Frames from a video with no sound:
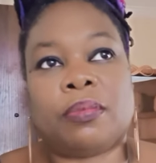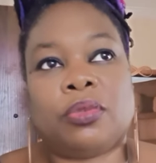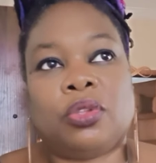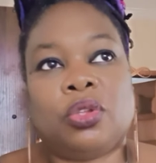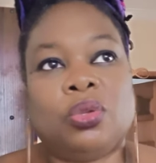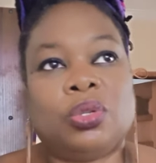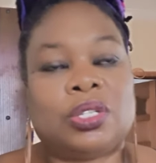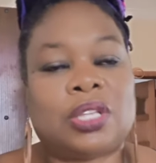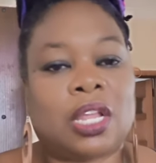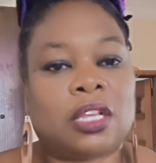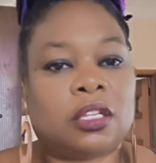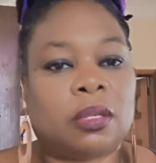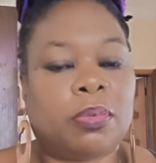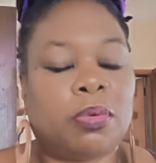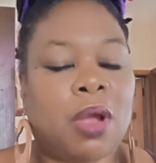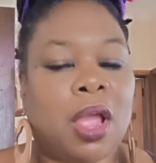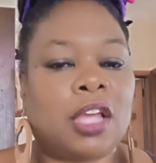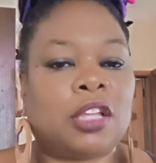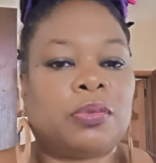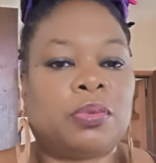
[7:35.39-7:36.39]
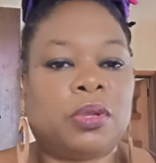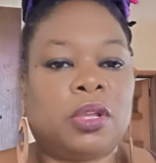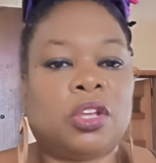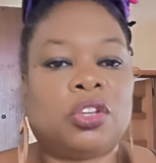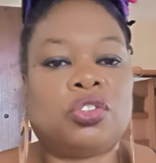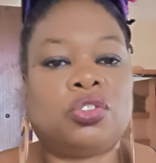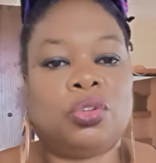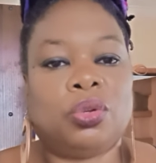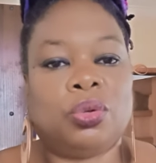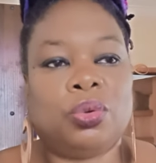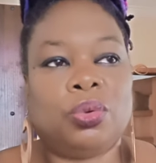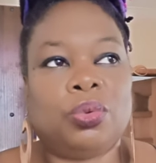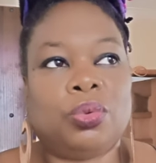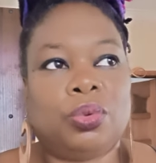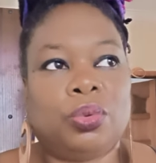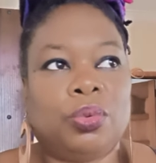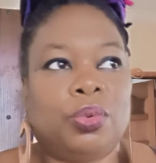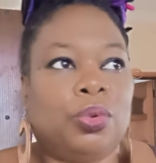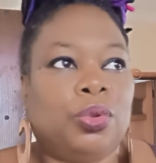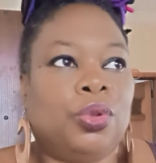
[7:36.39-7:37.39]
you set the price because
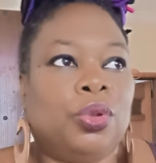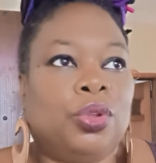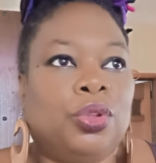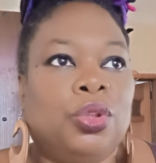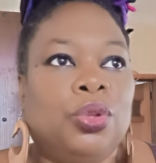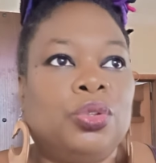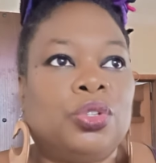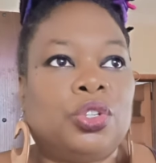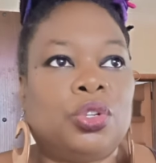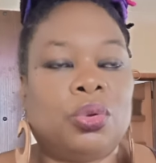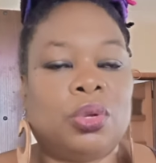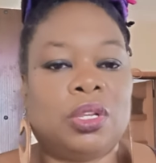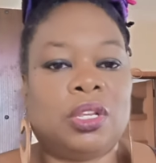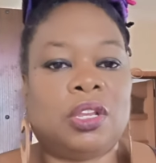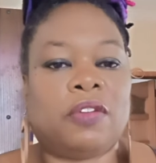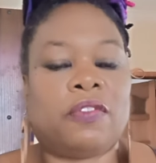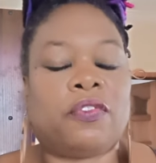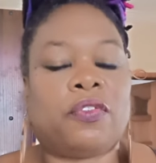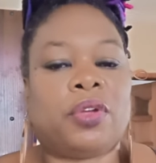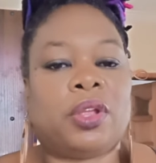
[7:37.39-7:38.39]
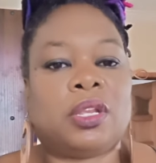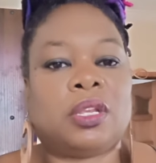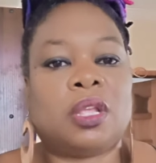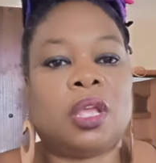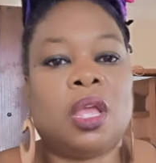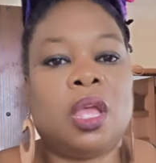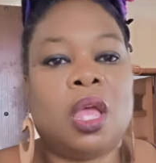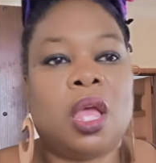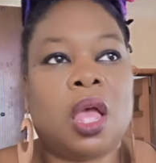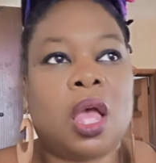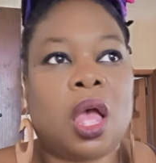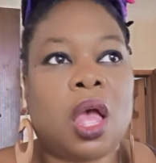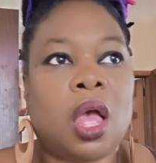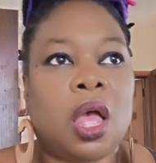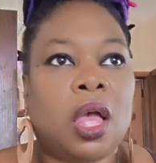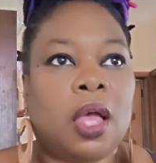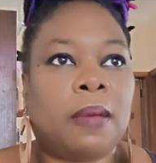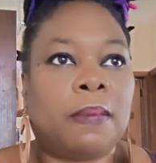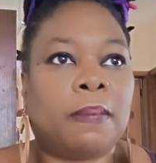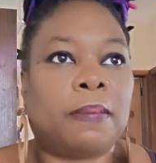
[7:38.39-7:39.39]
you're used to a different
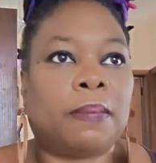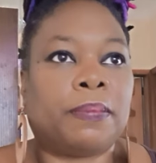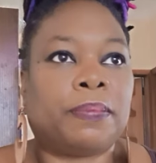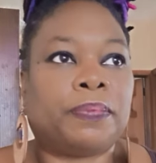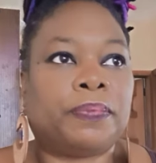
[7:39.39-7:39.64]
um,